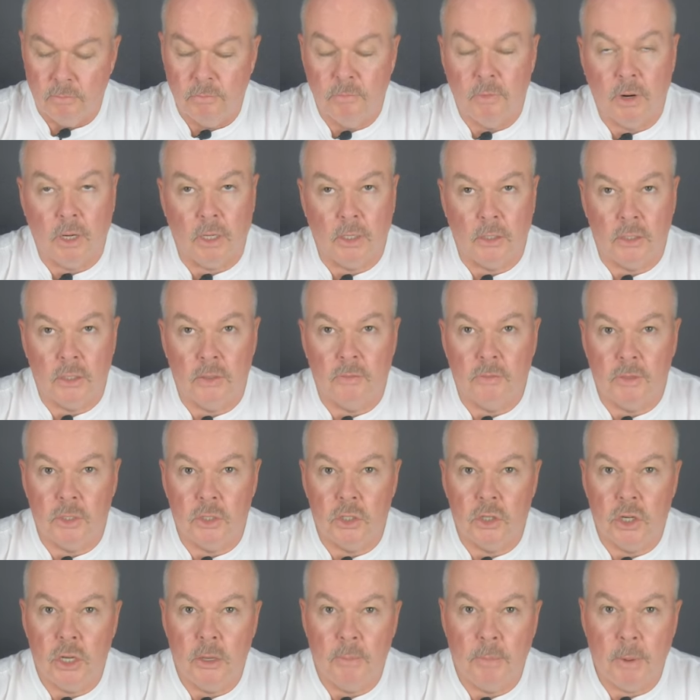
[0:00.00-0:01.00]
relatively
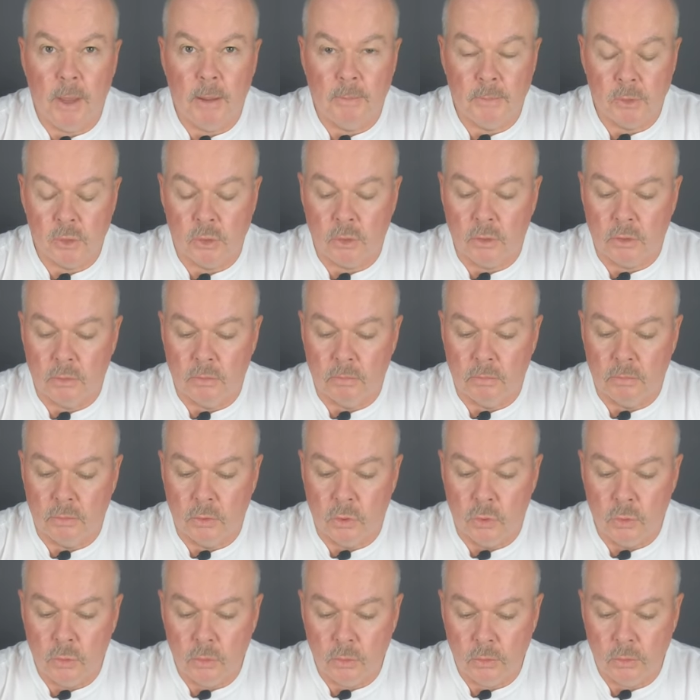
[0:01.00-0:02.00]
cheap Amazon
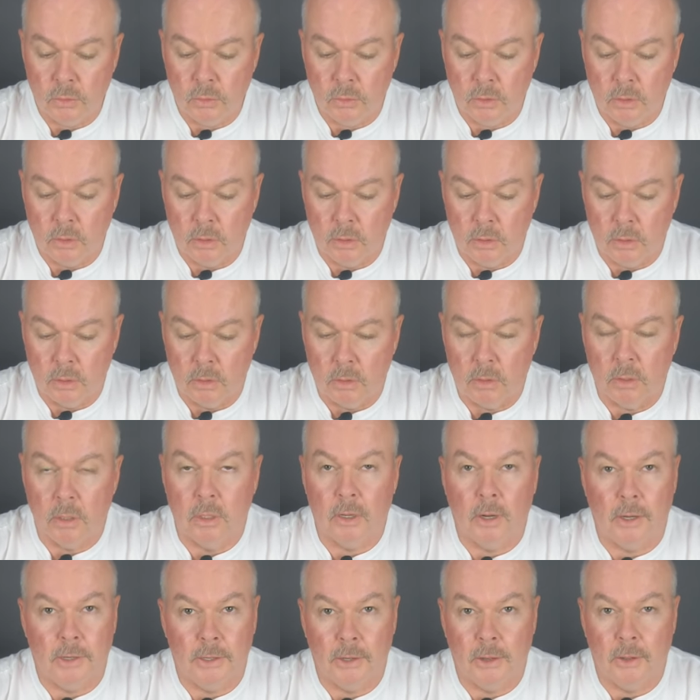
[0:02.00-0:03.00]
tools.
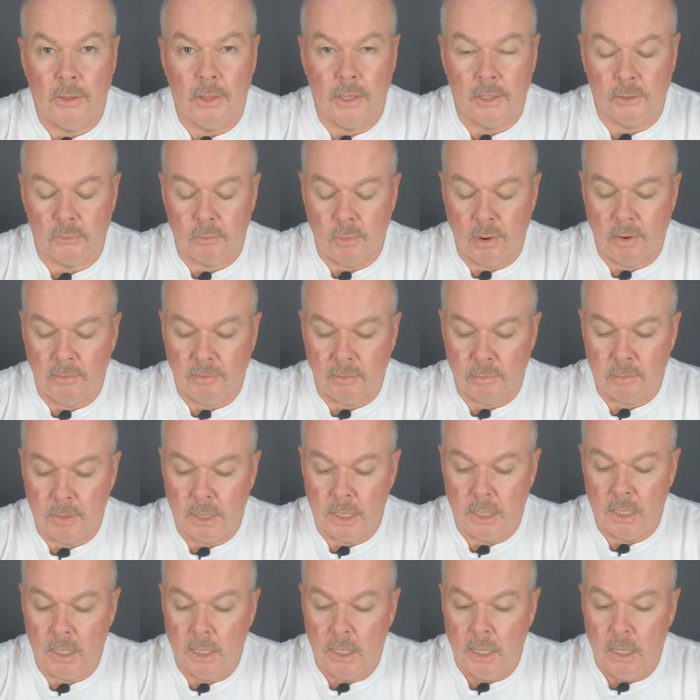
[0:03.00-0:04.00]
I know that's rare for
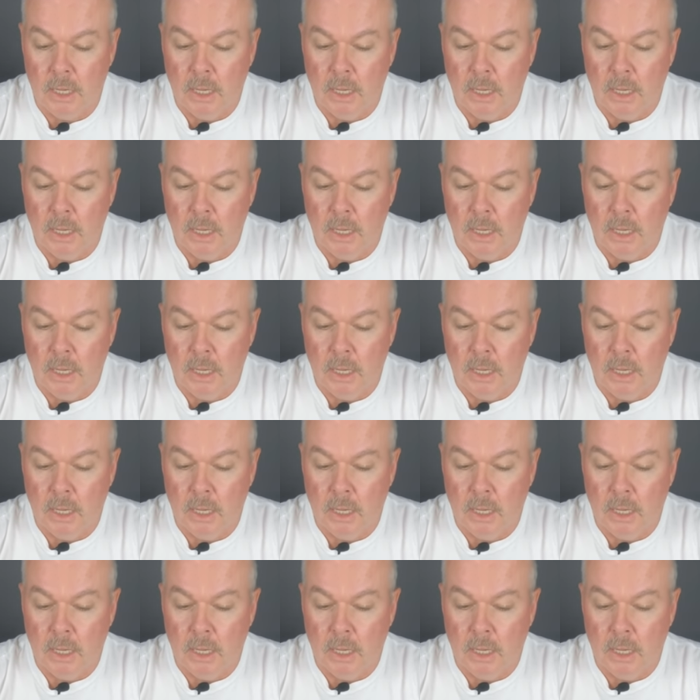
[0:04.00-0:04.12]
me.